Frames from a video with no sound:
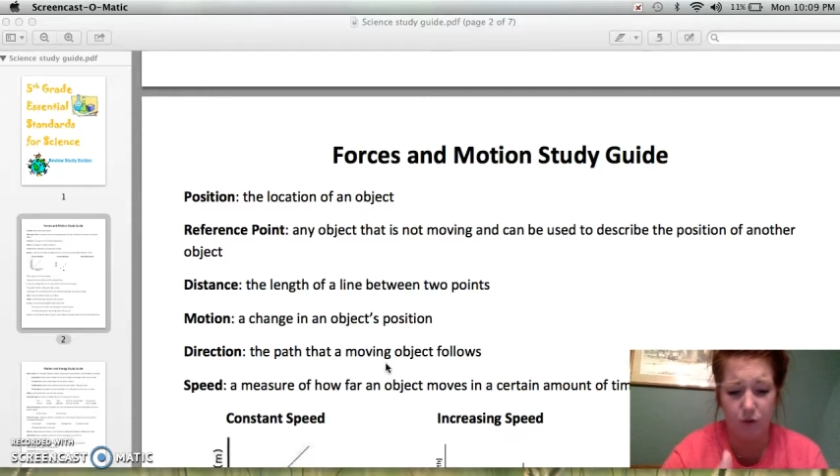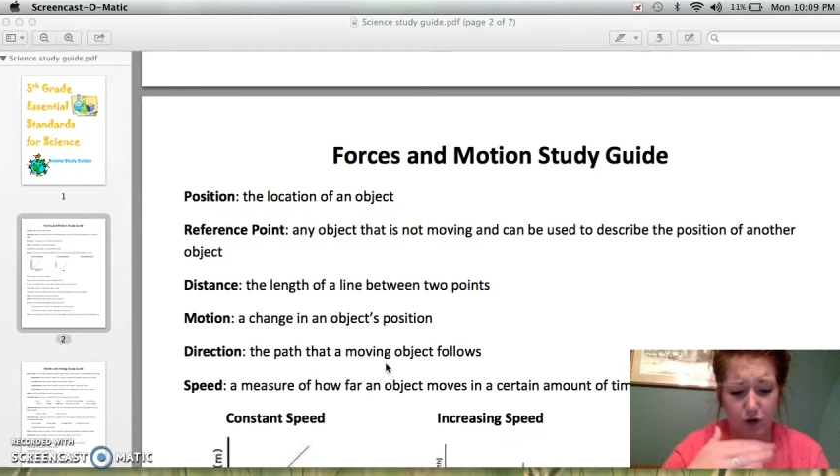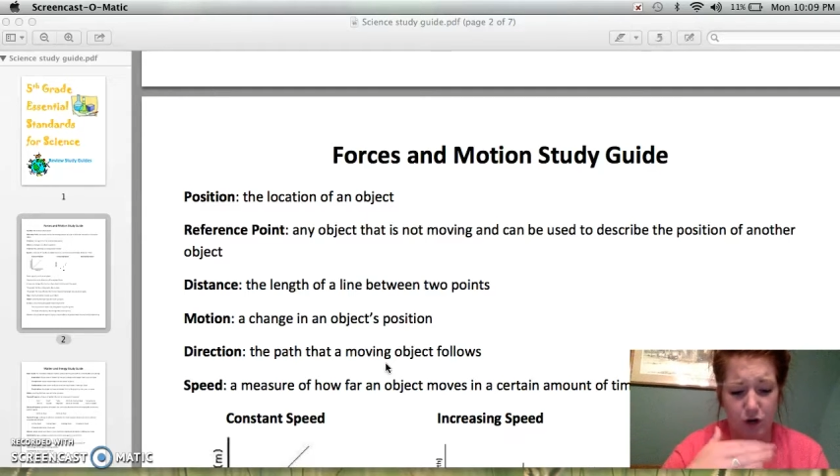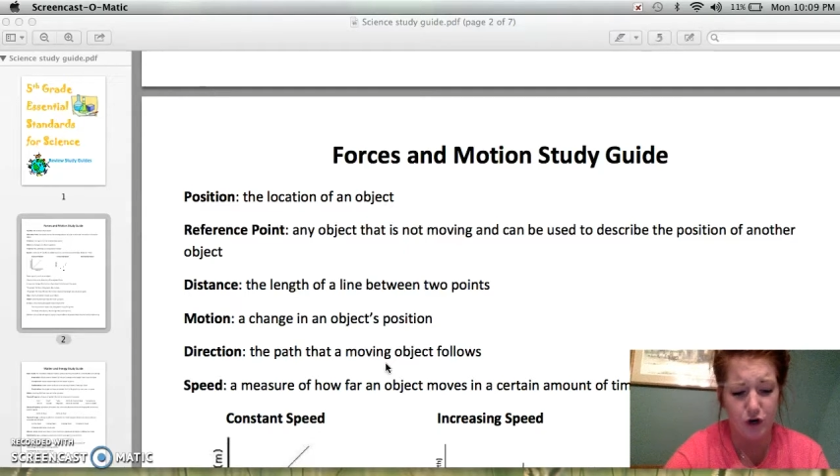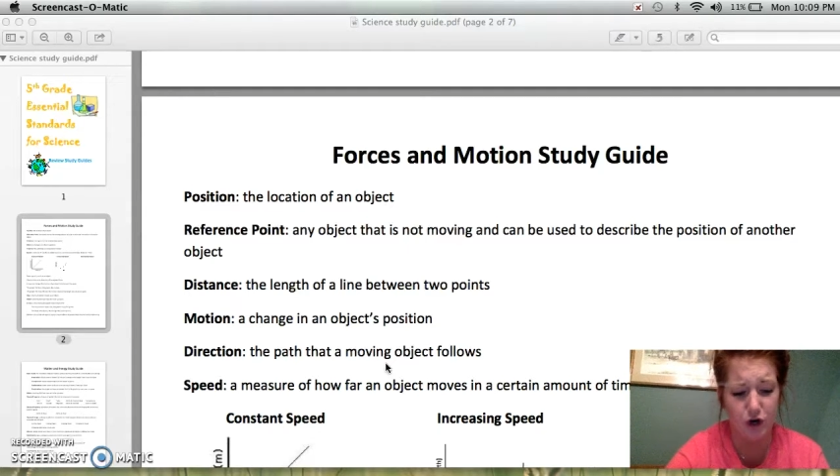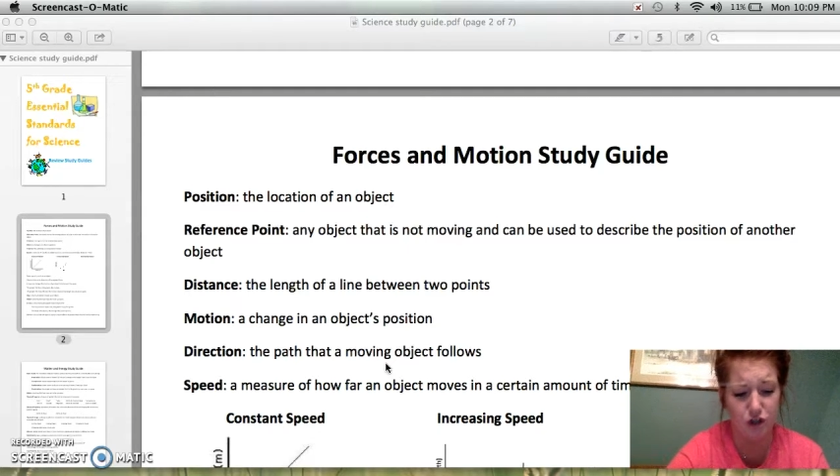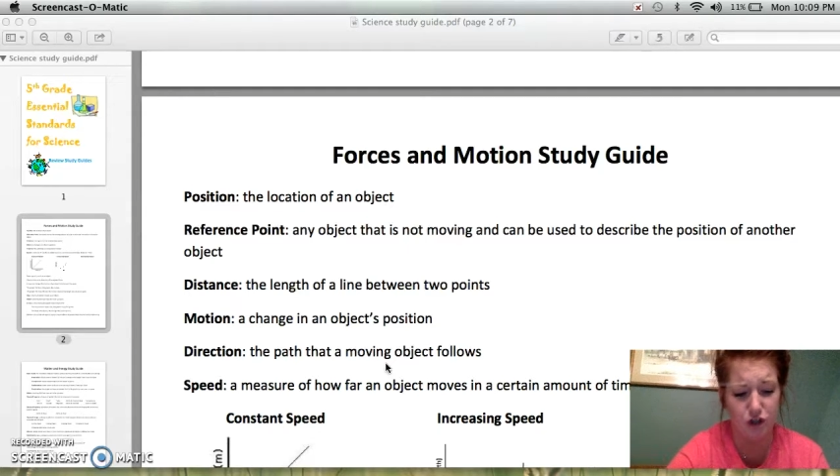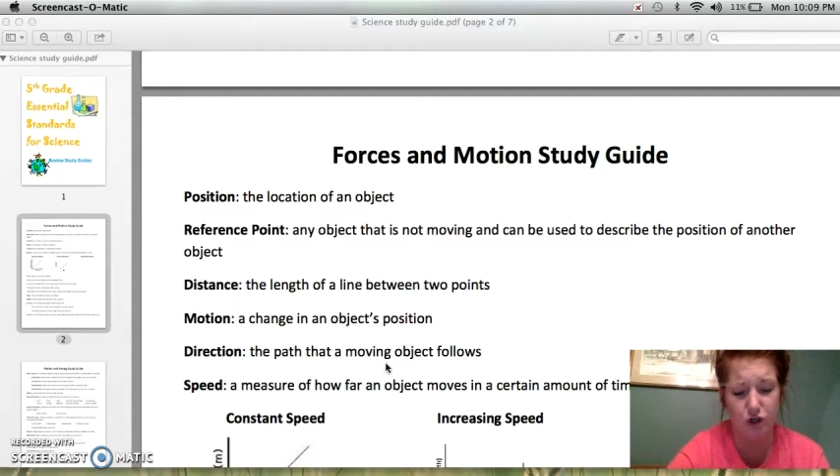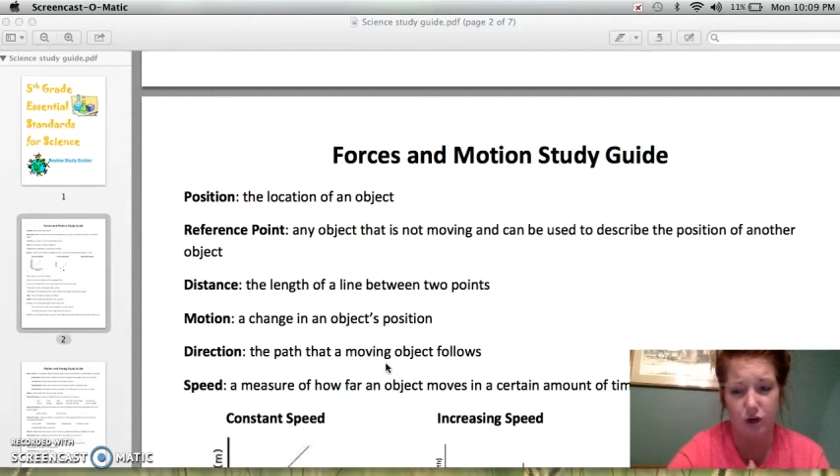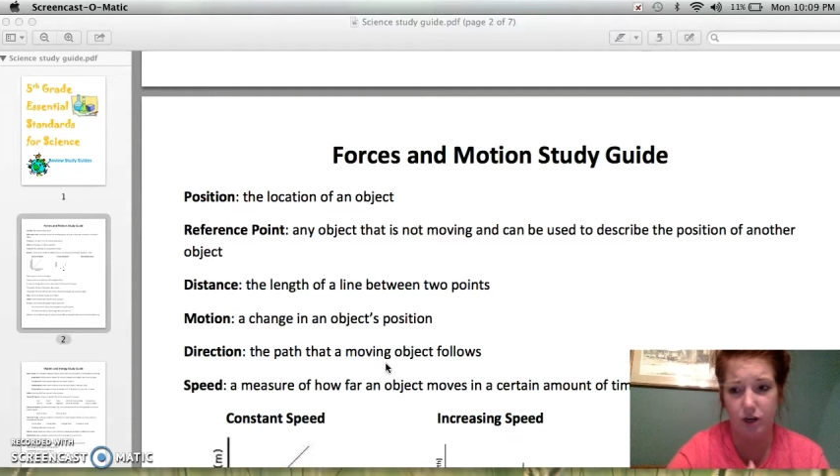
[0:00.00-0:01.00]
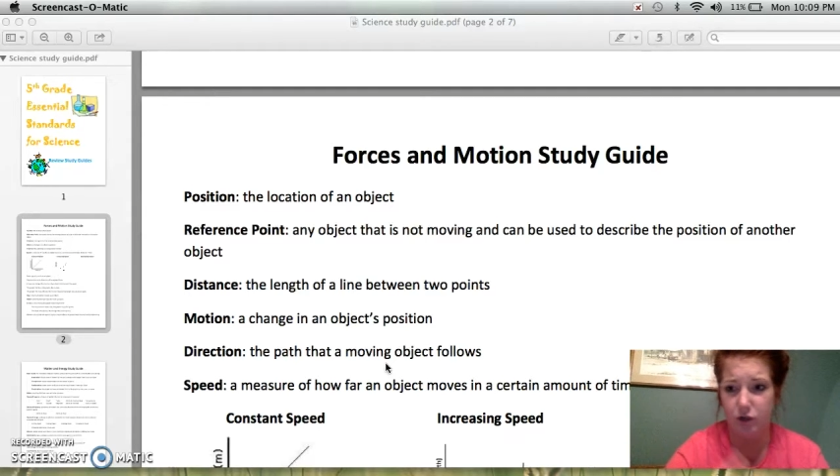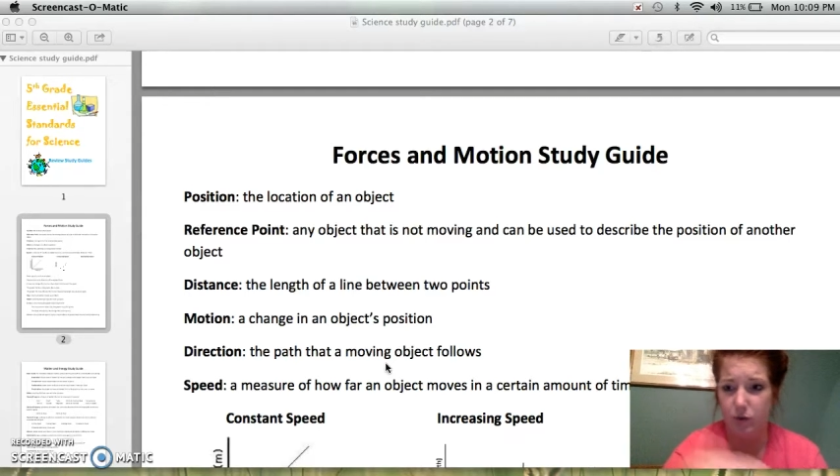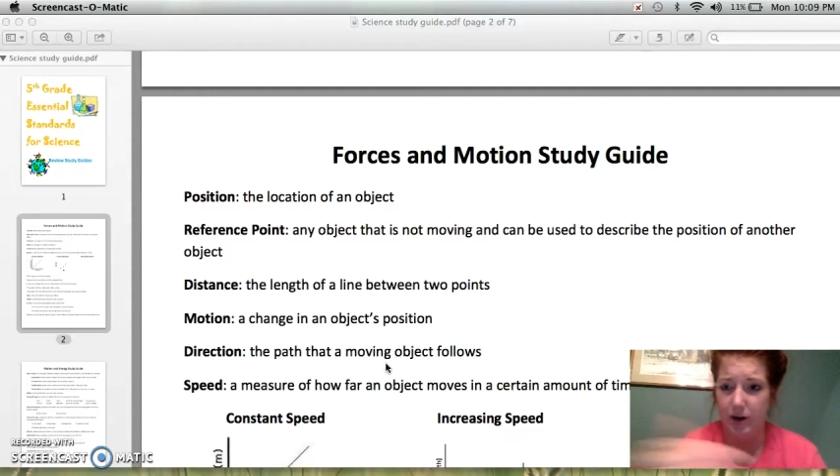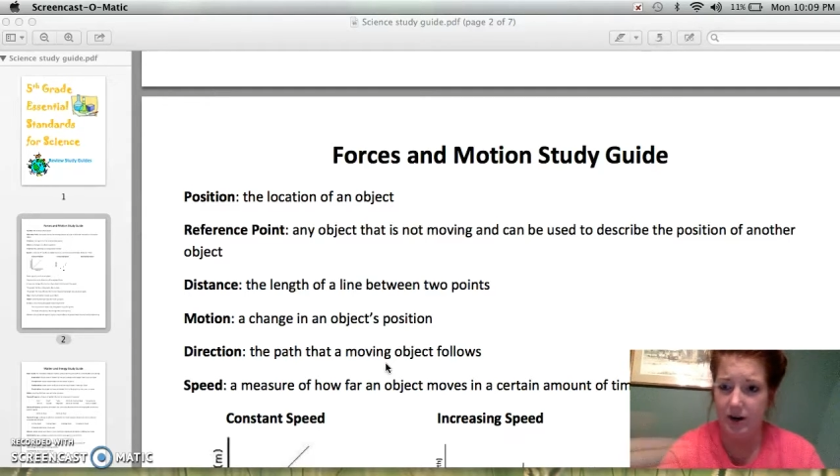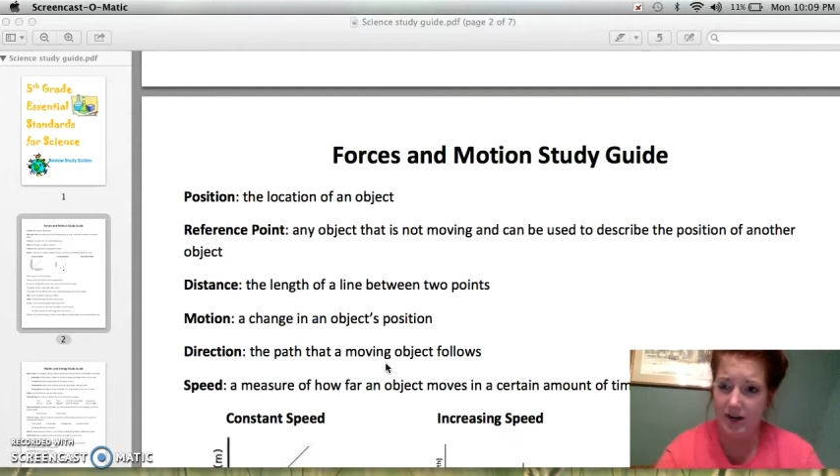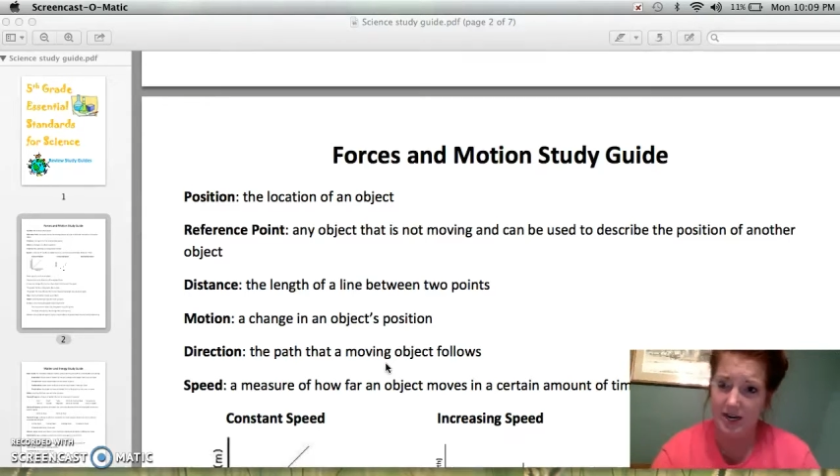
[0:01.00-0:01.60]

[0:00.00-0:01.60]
where your car started to where it